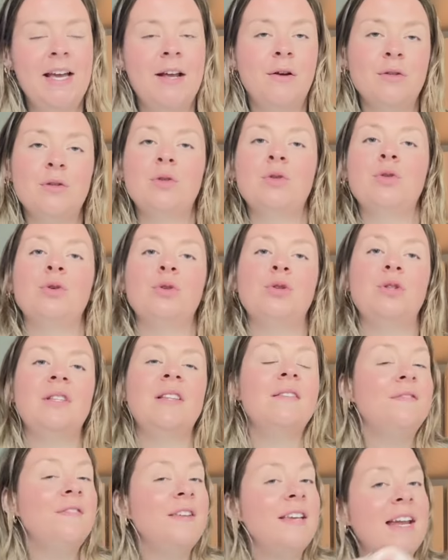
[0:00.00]
It also shows you
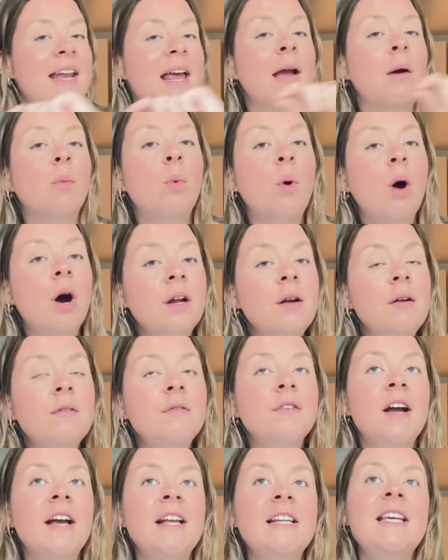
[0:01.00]
the V and A
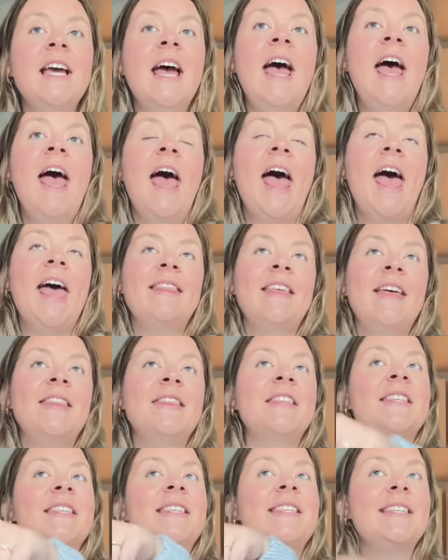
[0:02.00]
Waterfront and then
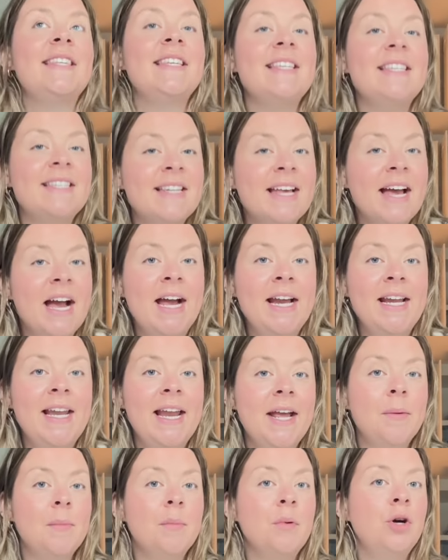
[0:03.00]
the seaside
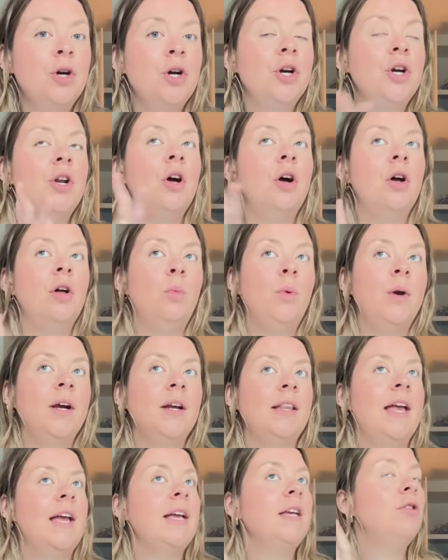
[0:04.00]
neighborhood where
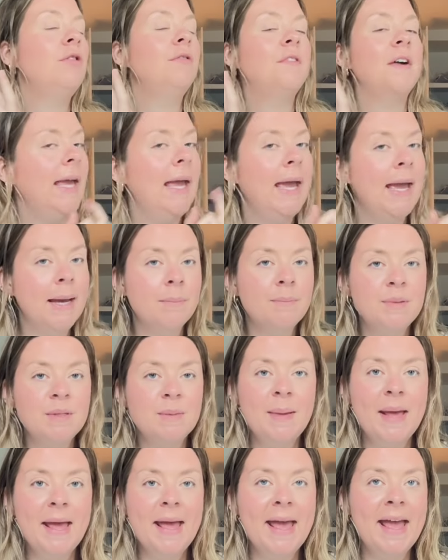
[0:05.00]
like you find Camps
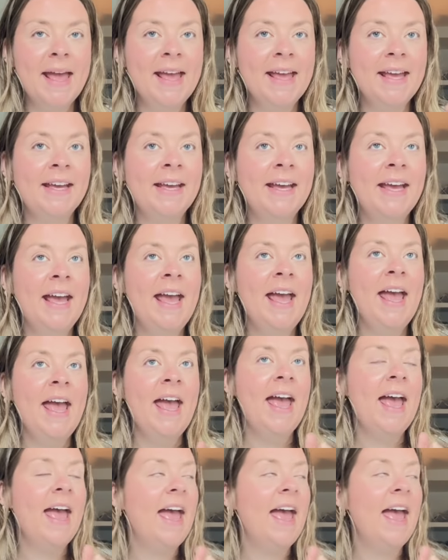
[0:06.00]
Bay mm,